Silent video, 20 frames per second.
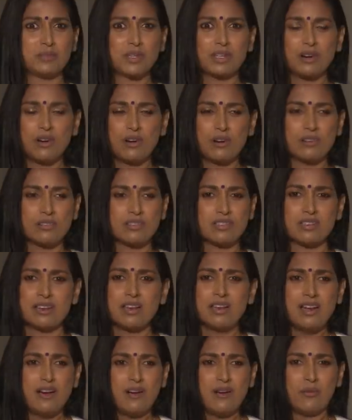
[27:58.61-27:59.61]
Because
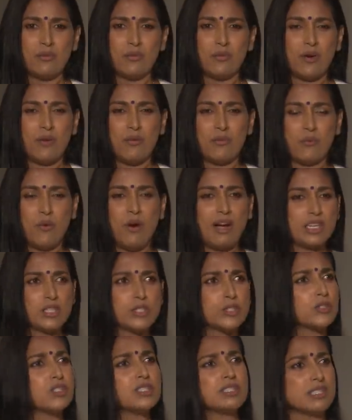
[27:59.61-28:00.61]
why
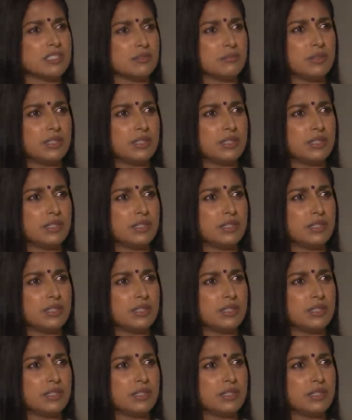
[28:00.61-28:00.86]
shouldn't it